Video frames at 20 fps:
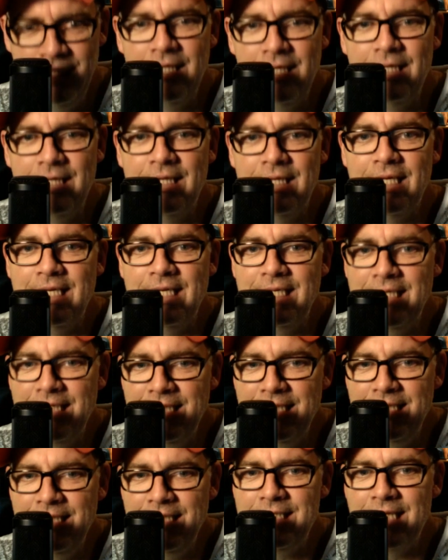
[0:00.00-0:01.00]
that need
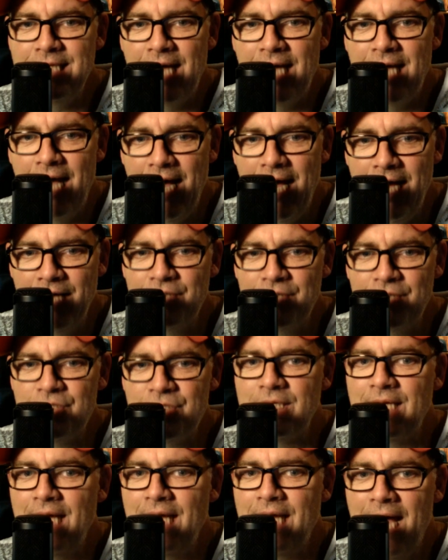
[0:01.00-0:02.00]
to actually
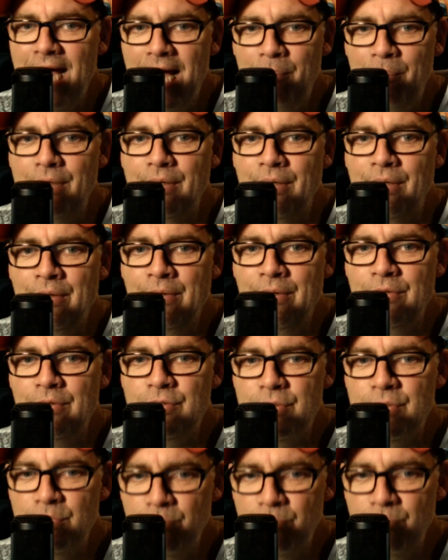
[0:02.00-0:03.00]
happen to
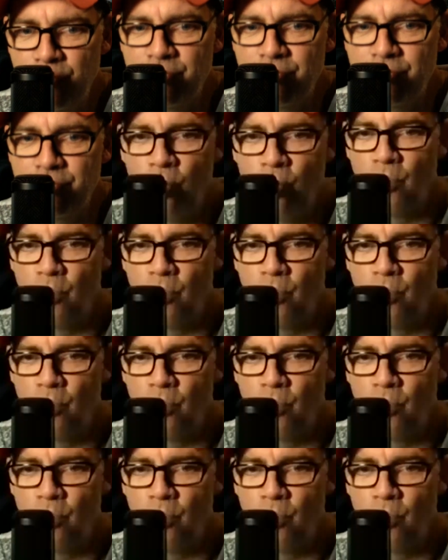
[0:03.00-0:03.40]
move us forward?